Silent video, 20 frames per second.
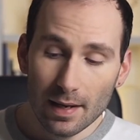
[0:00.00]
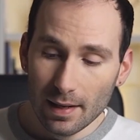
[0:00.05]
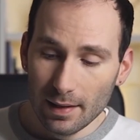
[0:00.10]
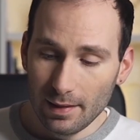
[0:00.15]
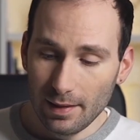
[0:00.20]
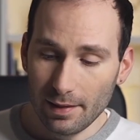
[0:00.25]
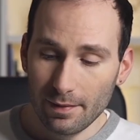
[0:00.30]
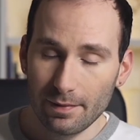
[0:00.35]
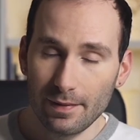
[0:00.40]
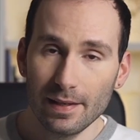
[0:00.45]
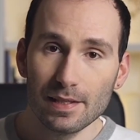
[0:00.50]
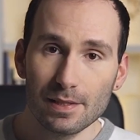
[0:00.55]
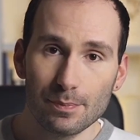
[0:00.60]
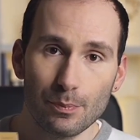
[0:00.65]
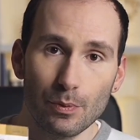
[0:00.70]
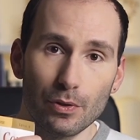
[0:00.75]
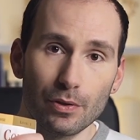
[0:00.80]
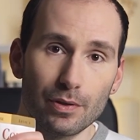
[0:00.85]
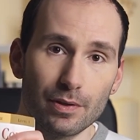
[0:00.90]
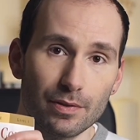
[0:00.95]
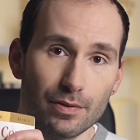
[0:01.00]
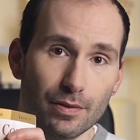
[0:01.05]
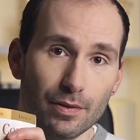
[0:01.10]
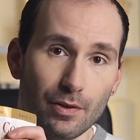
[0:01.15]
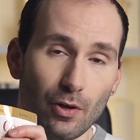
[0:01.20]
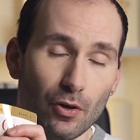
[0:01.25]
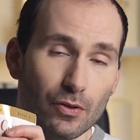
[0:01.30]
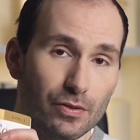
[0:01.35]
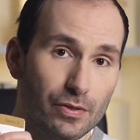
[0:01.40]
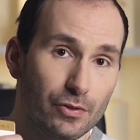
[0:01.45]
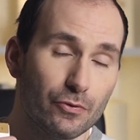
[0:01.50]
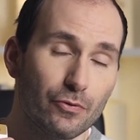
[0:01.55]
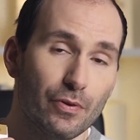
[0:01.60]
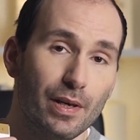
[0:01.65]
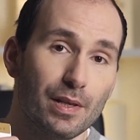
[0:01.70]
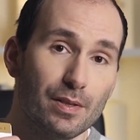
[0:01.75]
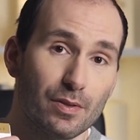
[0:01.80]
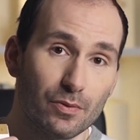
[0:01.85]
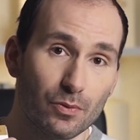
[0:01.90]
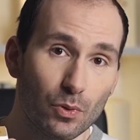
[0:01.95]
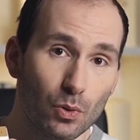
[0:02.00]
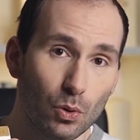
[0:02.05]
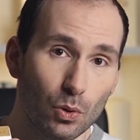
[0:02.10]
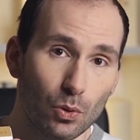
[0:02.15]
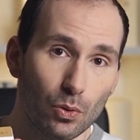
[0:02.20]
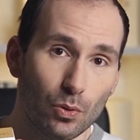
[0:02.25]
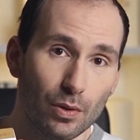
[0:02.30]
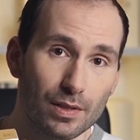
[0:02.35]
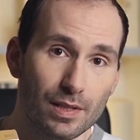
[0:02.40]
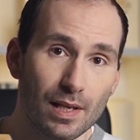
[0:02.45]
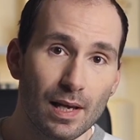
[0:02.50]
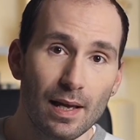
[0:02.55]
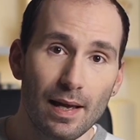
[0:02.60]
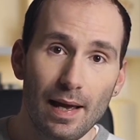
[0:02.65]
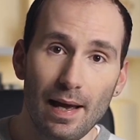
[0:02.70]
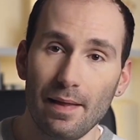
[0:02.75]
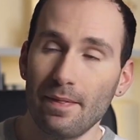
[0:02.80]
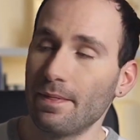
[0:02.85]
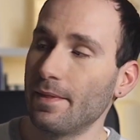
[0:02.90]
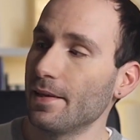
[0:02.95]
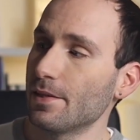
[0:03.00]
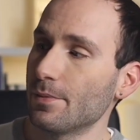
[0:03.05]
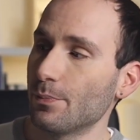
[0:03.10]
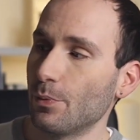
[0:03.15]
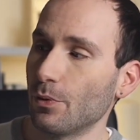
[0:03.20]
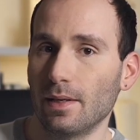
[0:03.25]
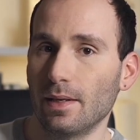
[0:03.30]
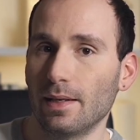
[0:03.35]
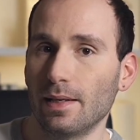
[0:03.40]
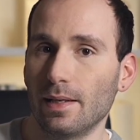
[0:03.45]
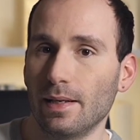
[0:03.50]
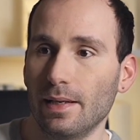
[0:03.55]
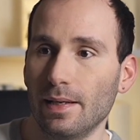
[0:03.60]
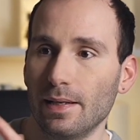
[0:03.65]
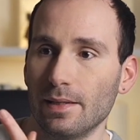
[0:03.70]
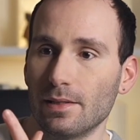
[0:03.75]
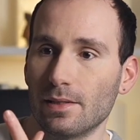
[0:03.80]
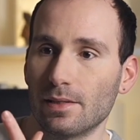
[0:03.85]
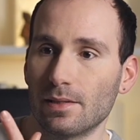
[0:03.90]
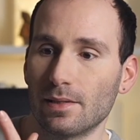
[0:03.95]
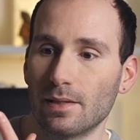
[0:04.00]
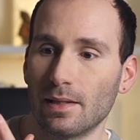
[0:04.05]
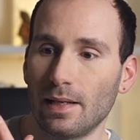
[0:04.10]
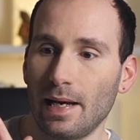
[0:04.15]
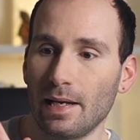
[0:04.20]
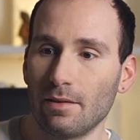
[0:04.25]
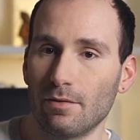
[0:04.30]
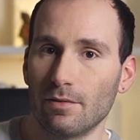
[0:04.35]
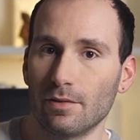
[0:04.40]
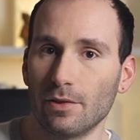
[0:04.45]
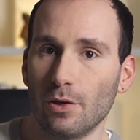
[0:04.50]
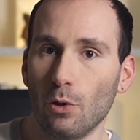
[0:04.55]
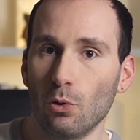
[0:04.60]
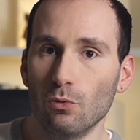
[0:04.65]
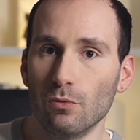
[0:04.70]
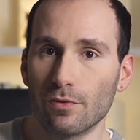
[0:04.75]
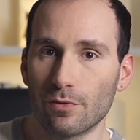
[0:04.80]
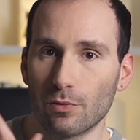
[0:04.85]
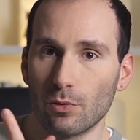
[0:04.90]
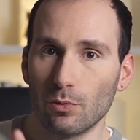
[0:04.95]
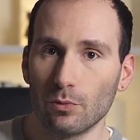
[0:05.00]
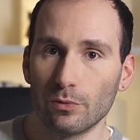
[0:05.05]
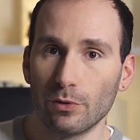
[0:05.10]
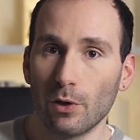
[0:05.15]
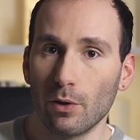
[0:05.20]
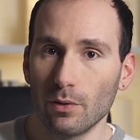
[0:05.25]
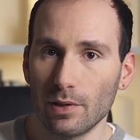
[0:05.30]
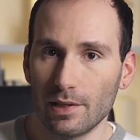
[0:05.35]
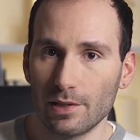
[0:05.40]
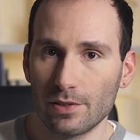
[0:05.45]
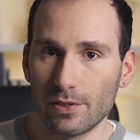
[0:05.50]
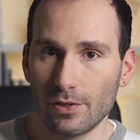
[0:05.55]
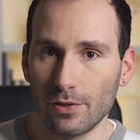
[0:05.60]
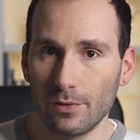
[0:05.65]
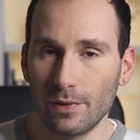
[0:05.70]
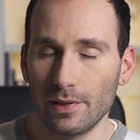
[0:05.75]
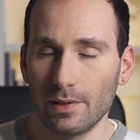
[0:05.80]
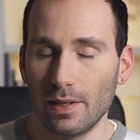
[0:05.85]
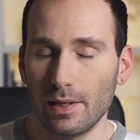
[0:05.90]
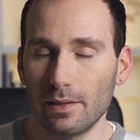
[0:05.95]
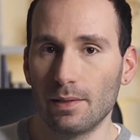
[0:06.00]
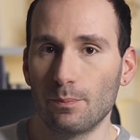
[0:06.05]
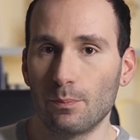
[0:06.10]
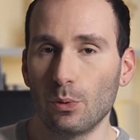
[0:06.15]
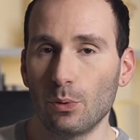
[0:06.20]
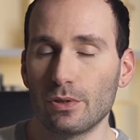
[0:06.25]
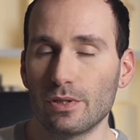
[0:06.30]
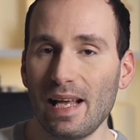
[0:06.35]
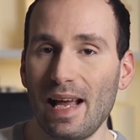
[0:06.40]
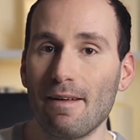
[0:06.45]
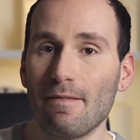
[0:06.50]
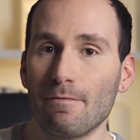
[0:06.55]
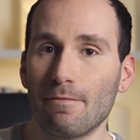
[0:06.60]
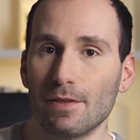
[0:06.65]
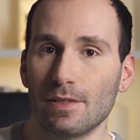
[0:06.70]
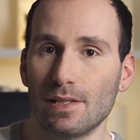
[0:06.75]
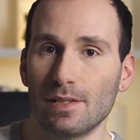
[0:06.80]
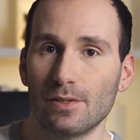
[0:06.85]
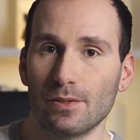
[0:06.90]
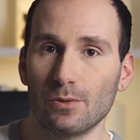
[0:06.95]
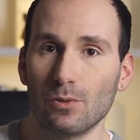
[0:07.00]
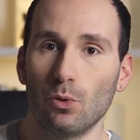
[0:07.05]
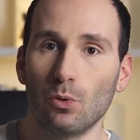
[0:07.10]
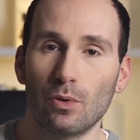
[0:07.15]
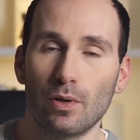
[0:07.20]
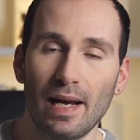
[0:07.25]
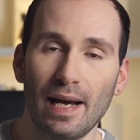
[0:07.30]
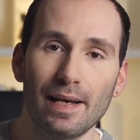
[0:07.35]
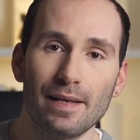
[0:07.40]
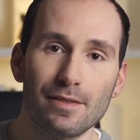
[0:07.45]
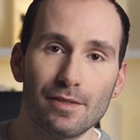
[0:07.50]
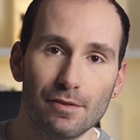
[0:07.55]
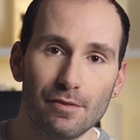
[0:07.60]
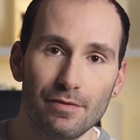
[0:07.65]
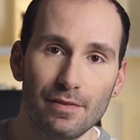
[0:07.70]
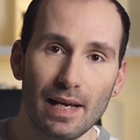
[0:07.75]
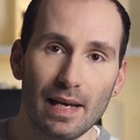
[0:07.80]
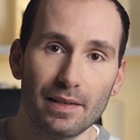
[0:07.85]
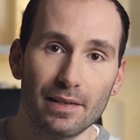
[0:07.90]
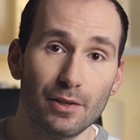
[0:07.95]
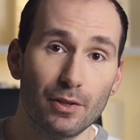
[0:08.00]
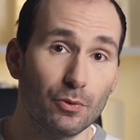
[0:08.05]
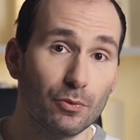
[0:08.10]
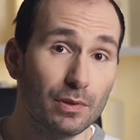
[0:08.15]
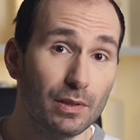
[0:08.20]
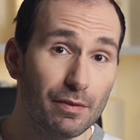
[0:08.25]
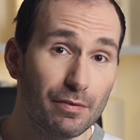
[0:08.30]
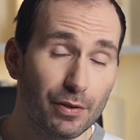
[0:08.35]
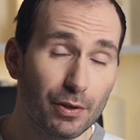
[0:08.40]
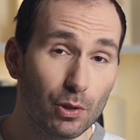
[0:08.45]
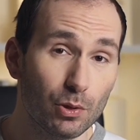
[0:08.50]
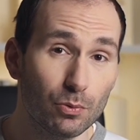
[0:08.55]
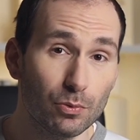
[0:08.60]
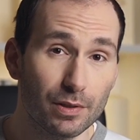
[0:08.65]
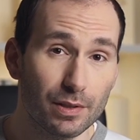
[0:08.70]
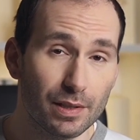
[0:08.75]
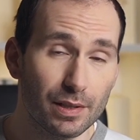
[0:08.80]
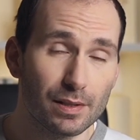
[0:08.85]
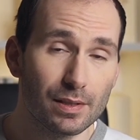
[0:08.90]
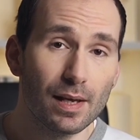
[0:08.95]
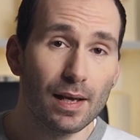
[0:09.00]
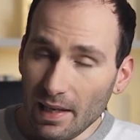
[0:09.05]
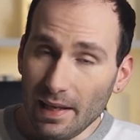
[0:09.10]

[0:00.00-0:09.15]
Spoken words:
Like, this book concentrates on chords, and this book is kind of an overall knowledge, so it puts emphasis on all kinds of technical difficulties.